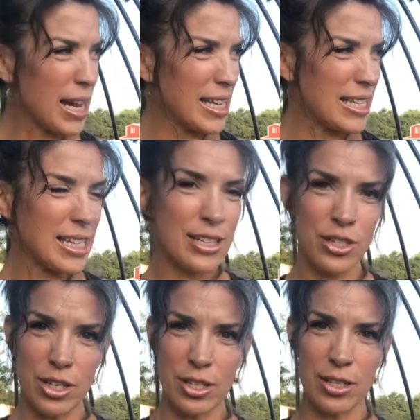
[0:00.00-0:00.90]

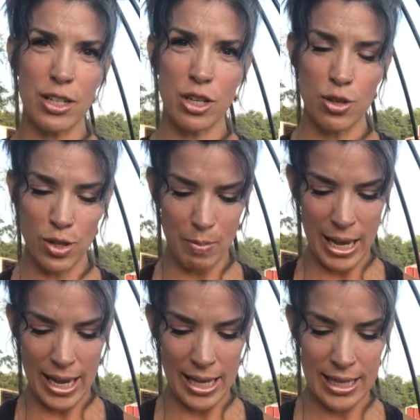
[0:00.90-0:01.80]
intentions to use my
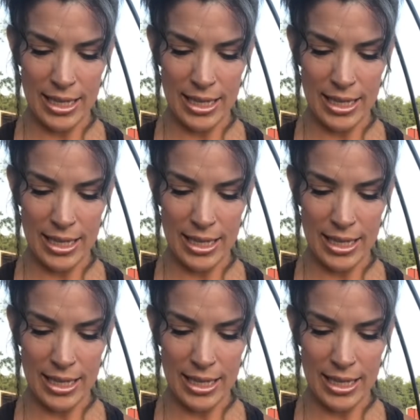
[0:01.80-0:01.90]
hand